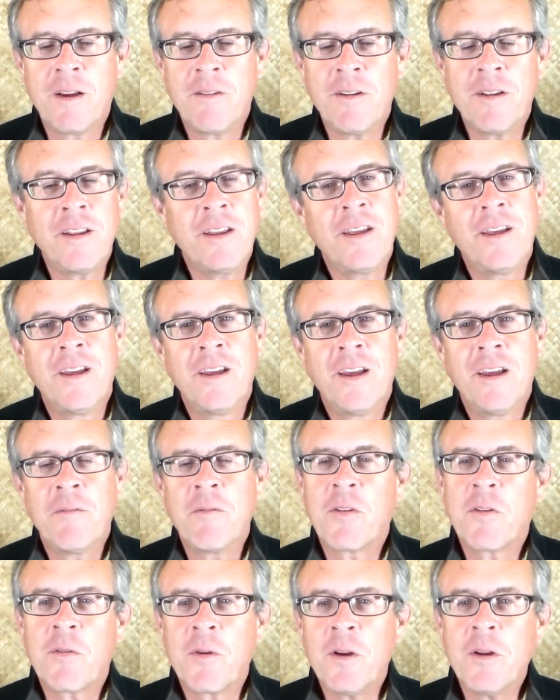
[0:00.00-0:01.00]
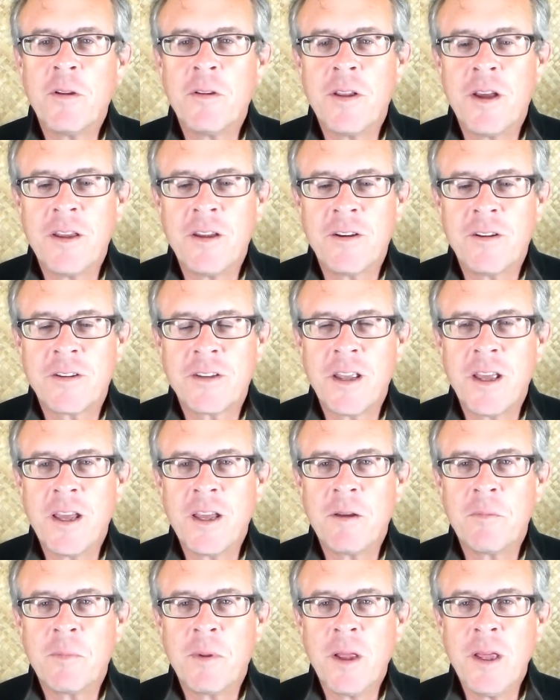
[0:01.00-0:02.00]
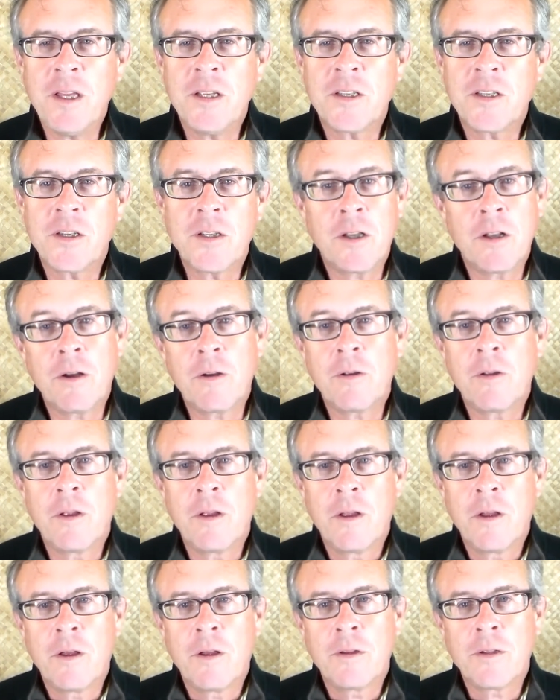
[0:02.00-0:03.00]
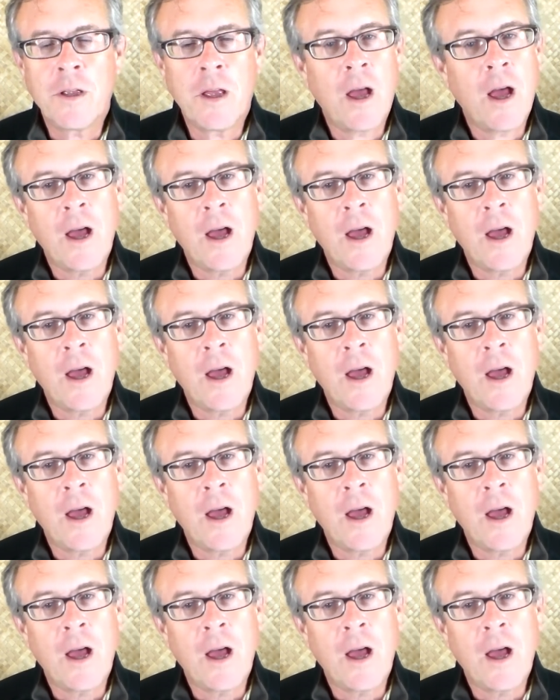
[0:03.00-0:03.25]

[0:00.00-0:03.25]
I really am thrilled that you're staying in place, you know. Say,